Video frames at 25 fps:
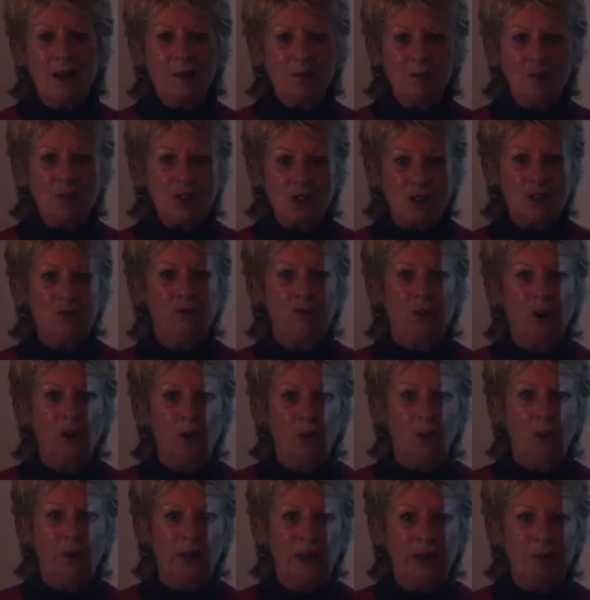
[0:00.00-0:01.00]
just
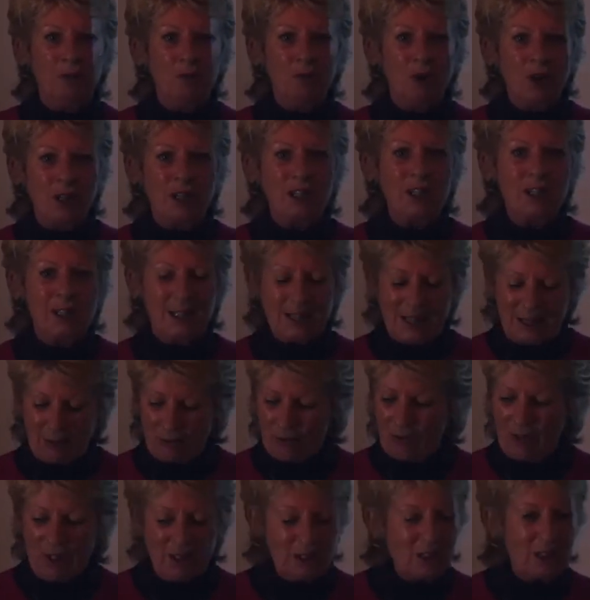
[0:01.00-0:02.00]
following and writing down
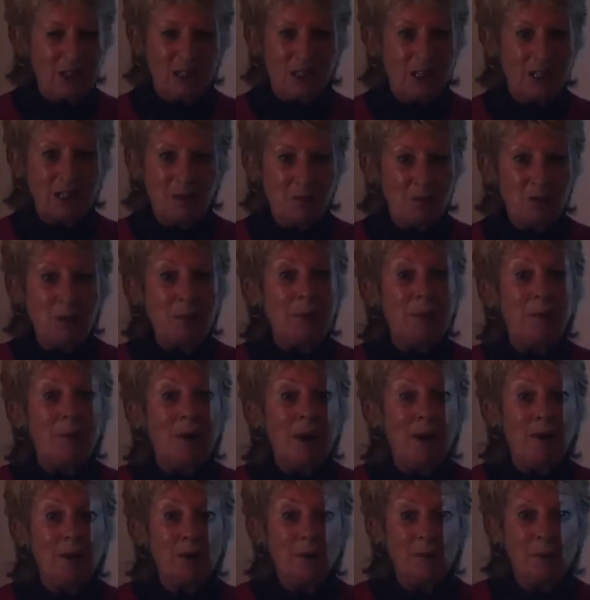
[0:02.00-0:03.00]
things that seem to be
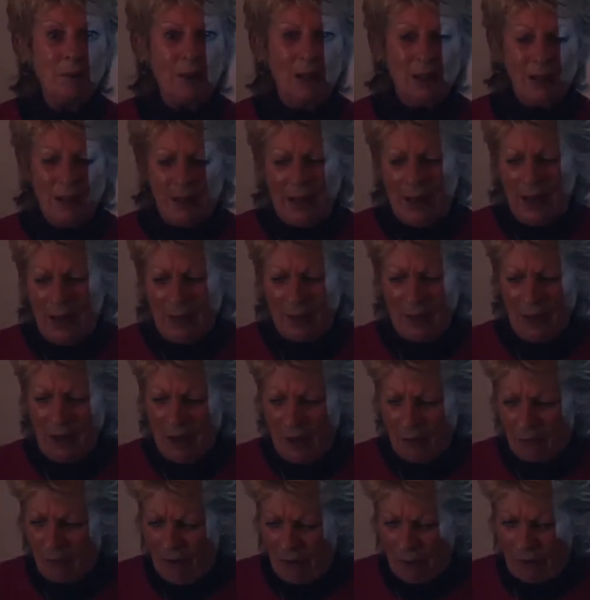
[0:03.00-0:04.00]
random. And I
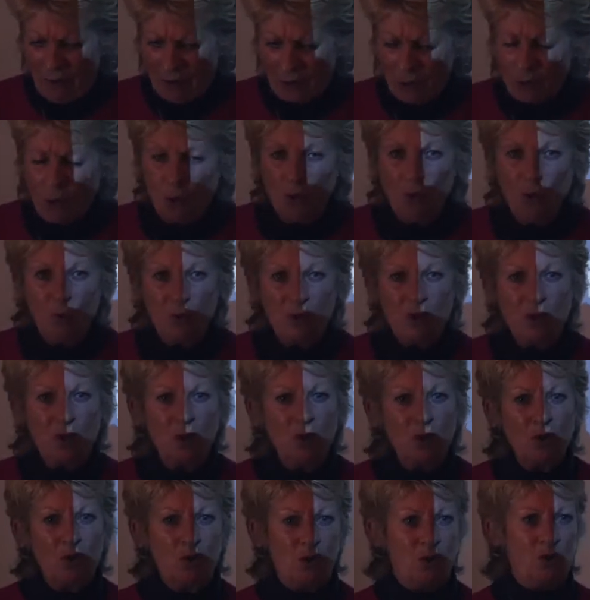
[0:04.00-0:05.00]
found that's always a
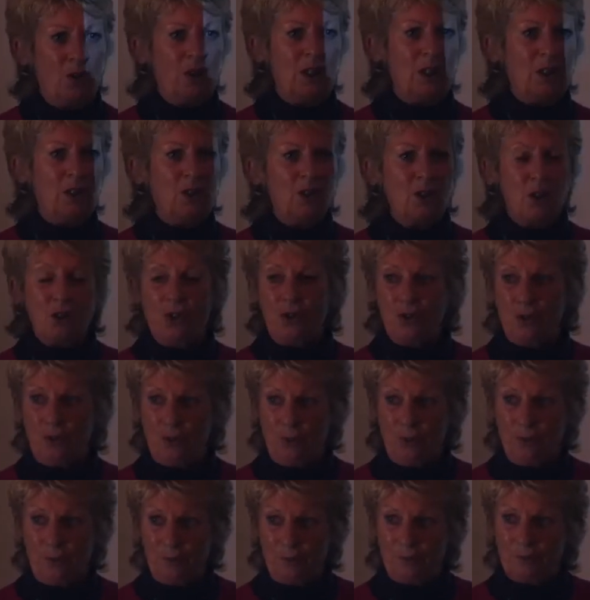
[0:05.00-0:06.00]
good thing to
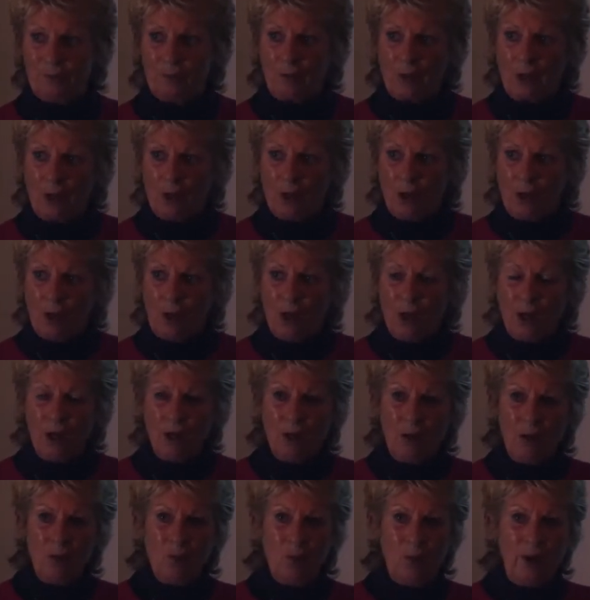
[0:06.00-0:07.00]
do
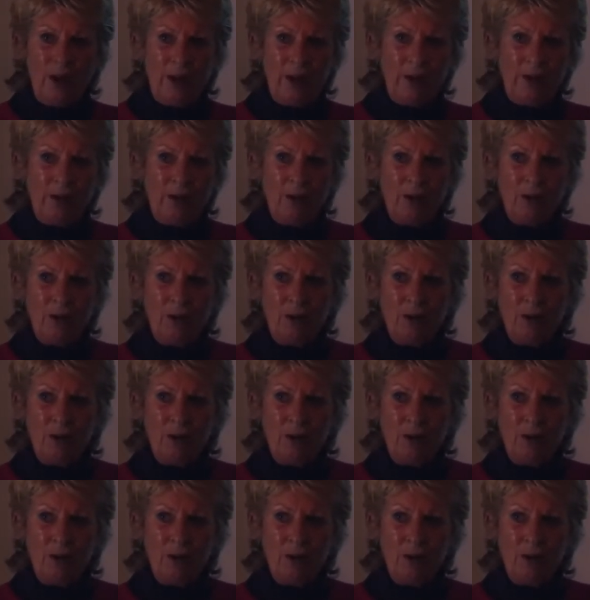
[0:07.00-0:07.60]
when